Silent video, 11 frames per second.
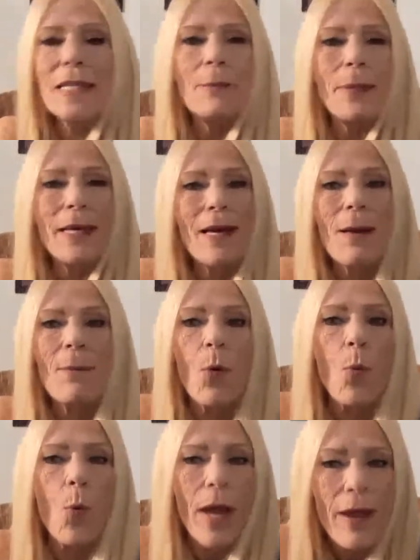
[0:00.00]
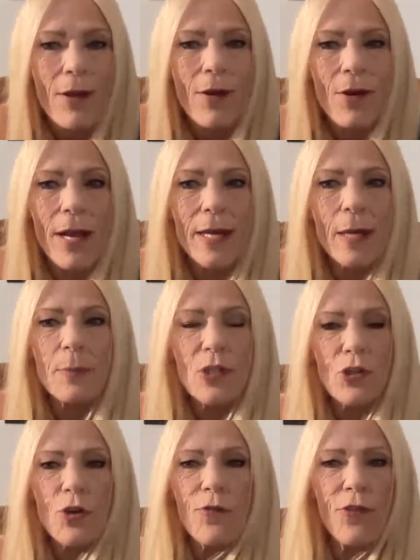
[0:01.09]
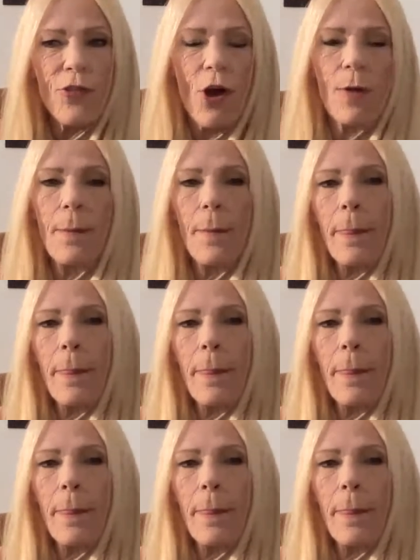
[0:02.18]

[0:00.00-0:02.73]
to become aware and observe thought